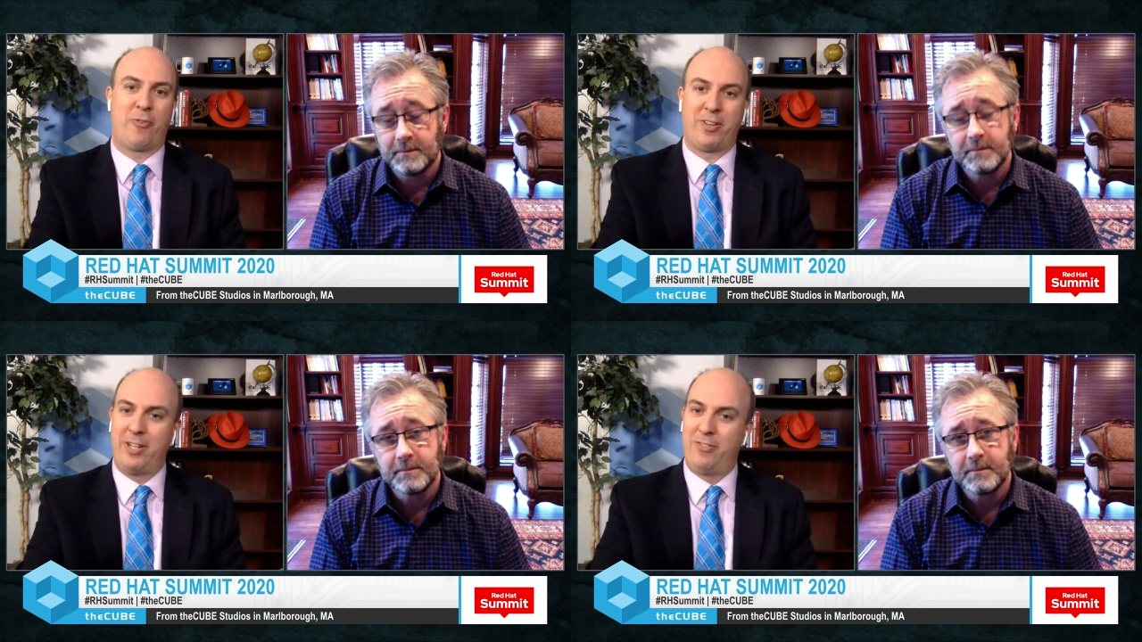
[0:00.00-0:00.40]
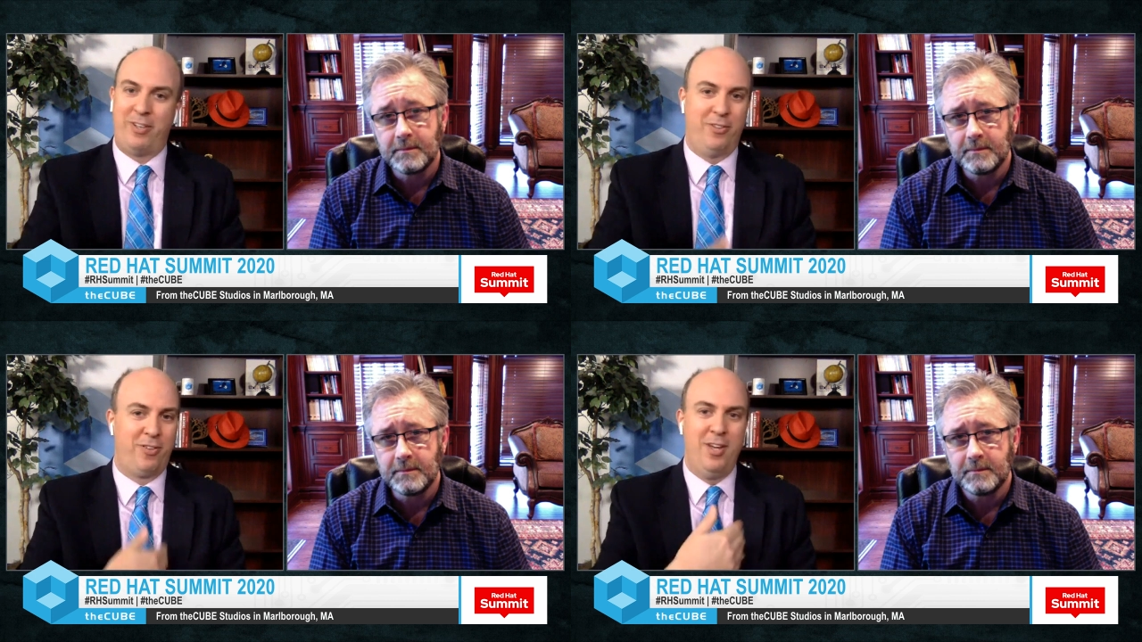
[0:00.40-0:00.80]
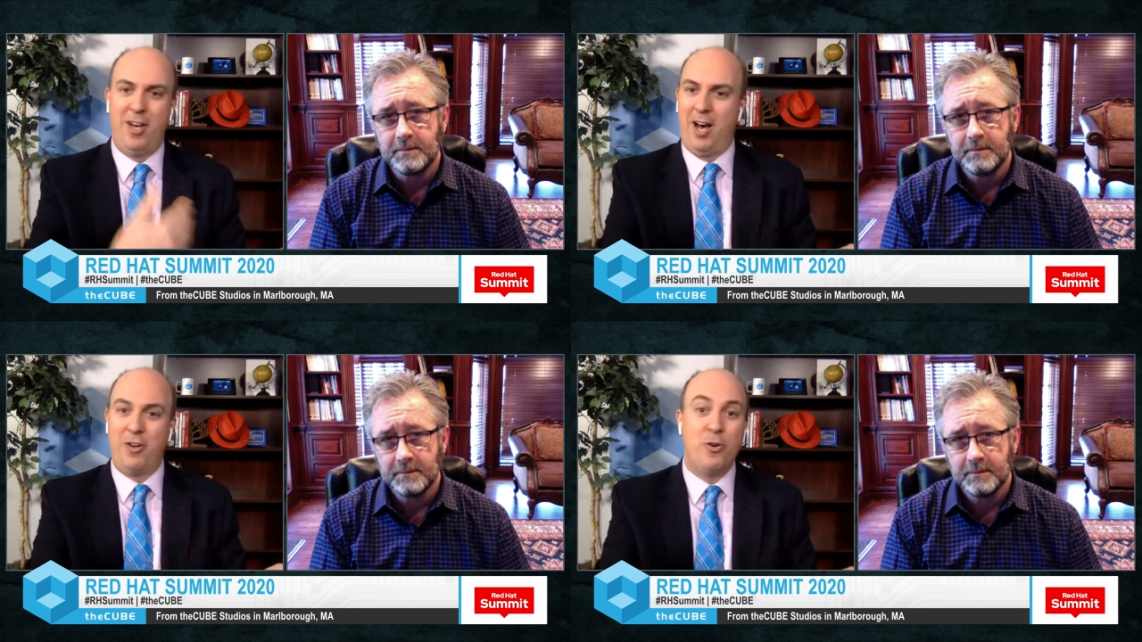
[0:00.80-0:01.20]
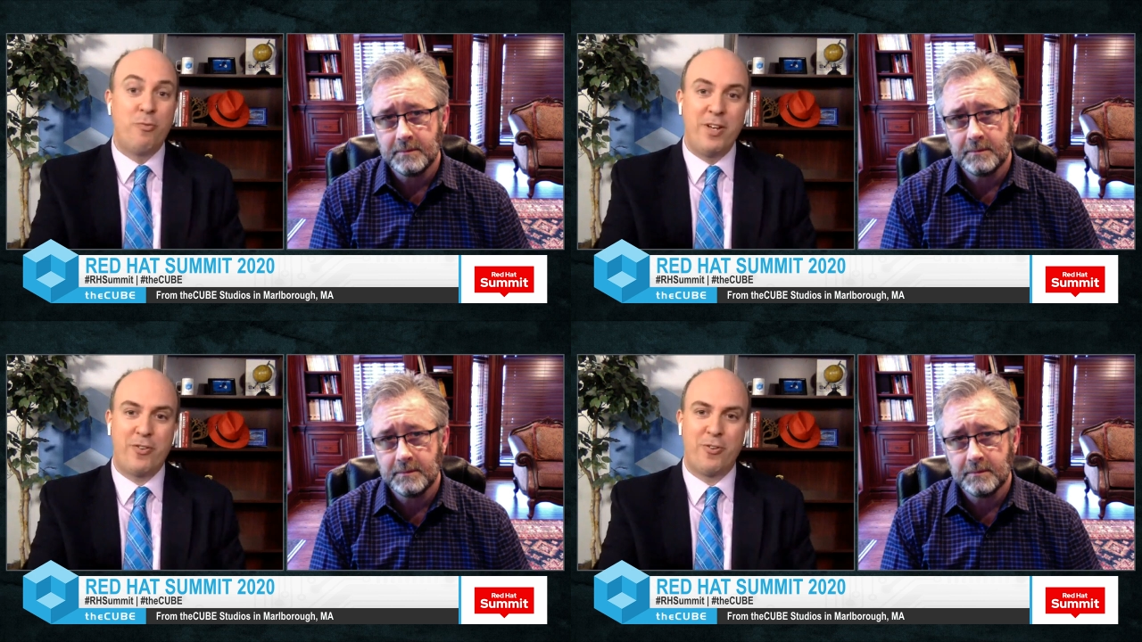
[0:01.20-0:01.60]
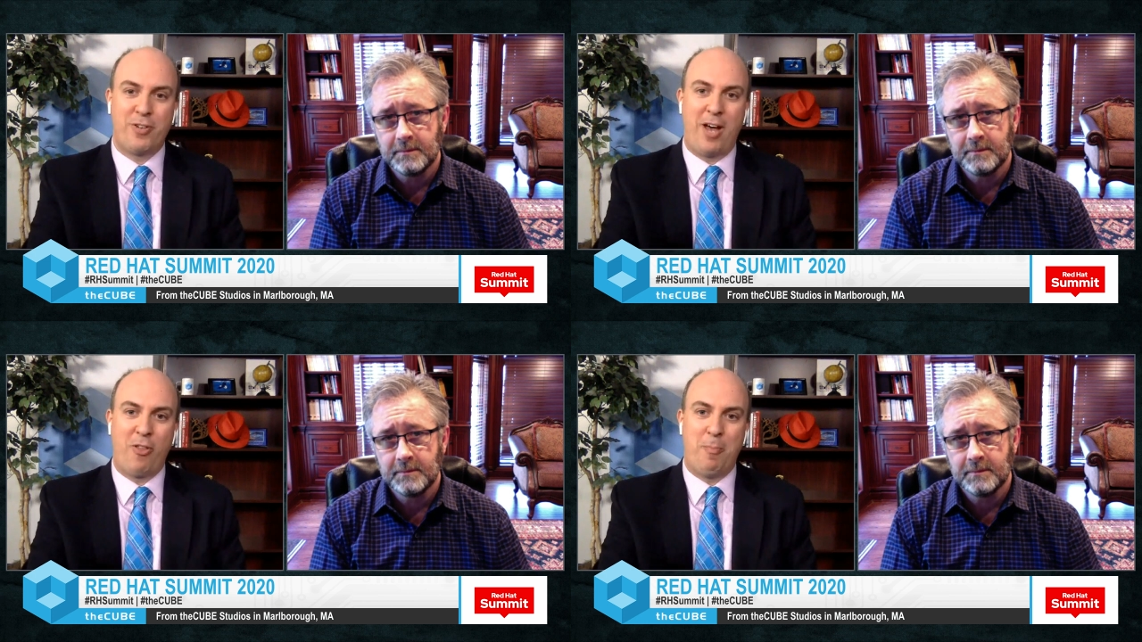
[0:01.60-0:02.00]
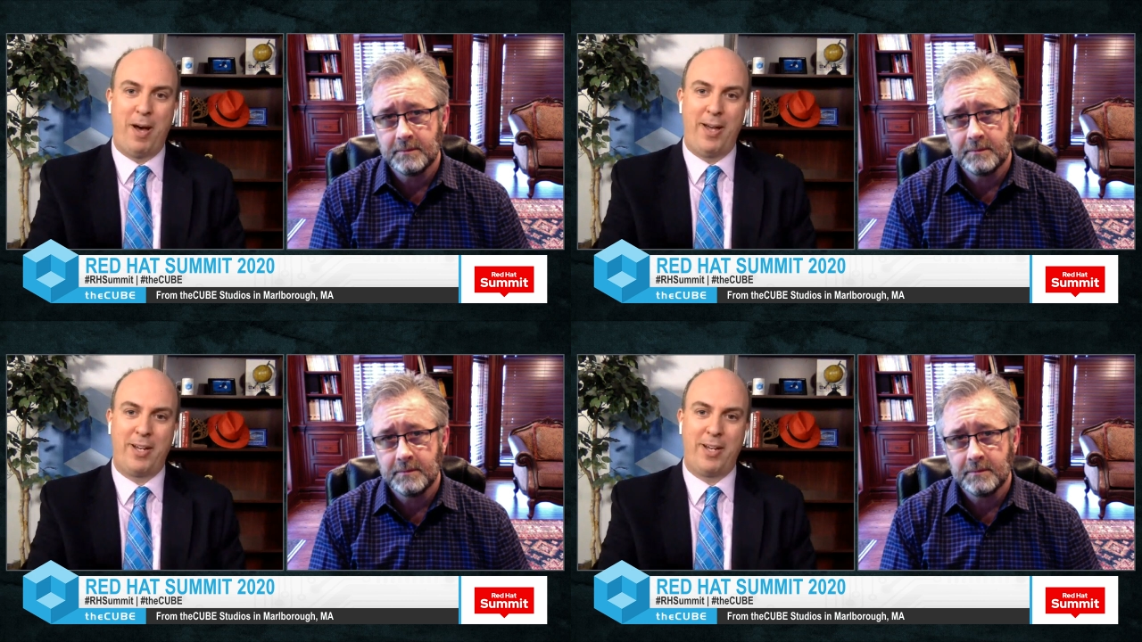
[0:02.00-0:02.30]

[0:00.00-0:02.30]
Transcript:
Speaker 1: are getting releases, uh, new features down the